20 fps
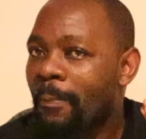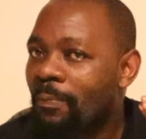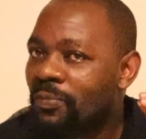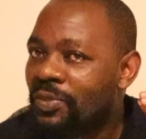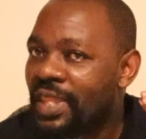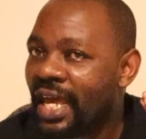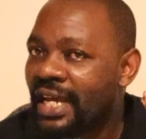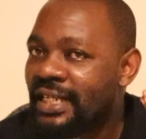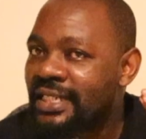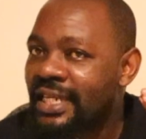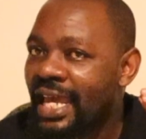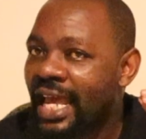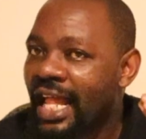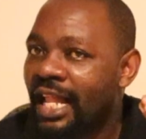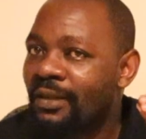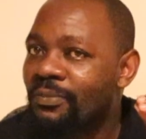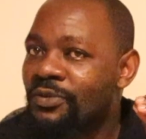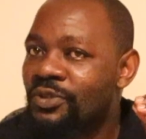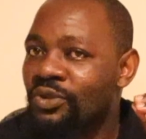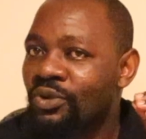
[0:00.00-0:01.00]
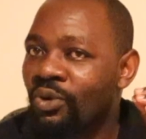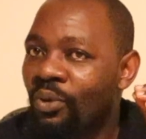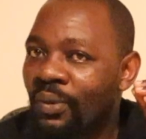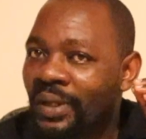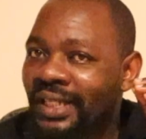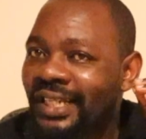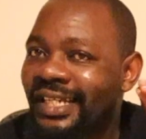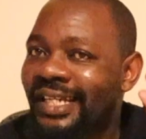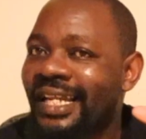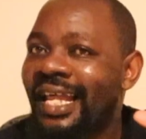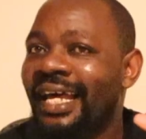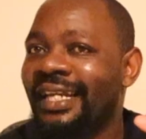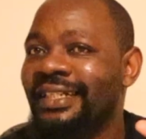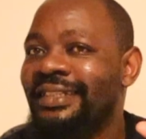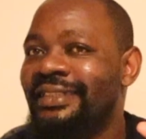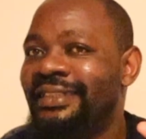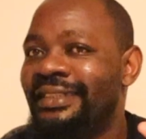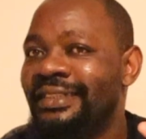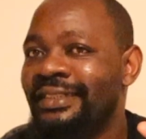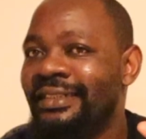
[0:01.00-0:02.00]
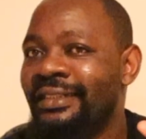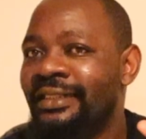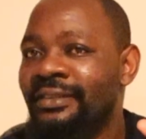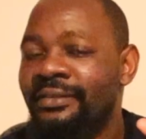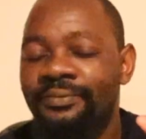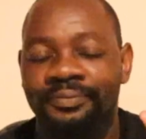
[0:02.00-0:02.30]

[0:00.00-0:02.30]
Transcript: that helps you with clarity.